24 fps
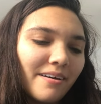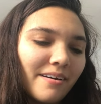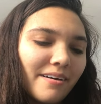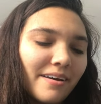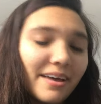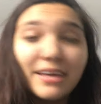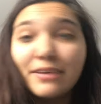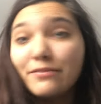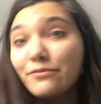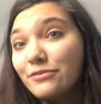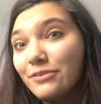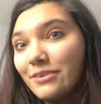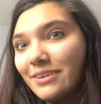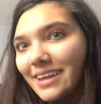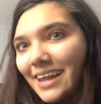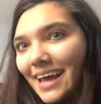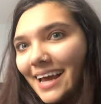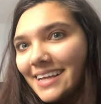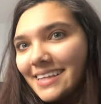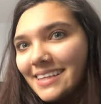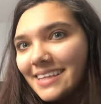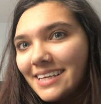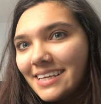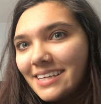if you
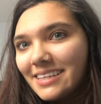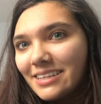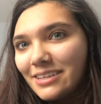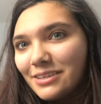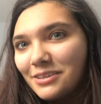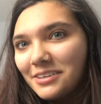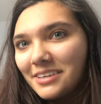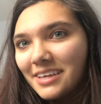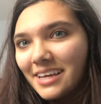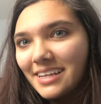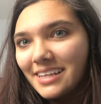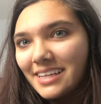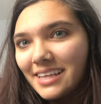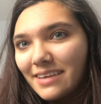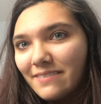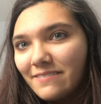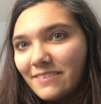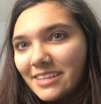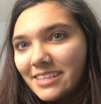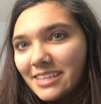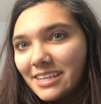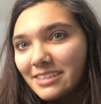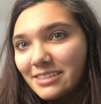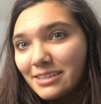liked it, you can give
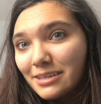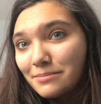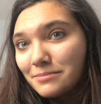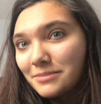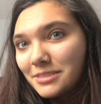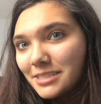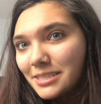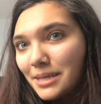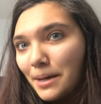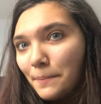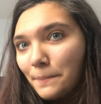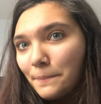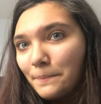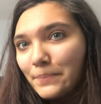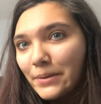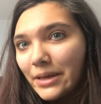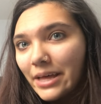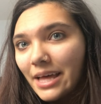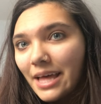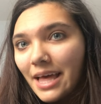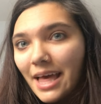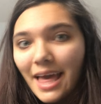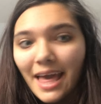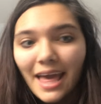it a thumbs up,
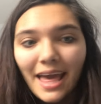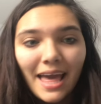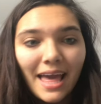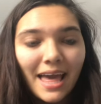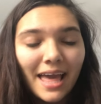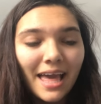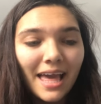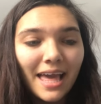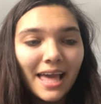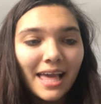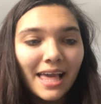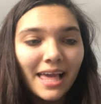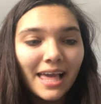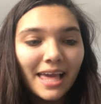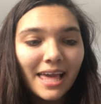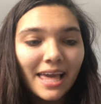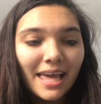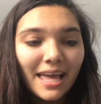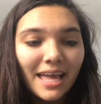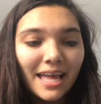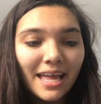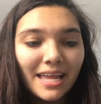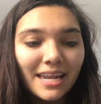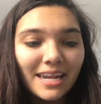
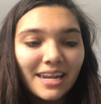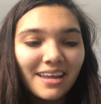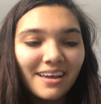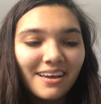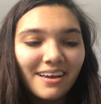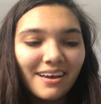and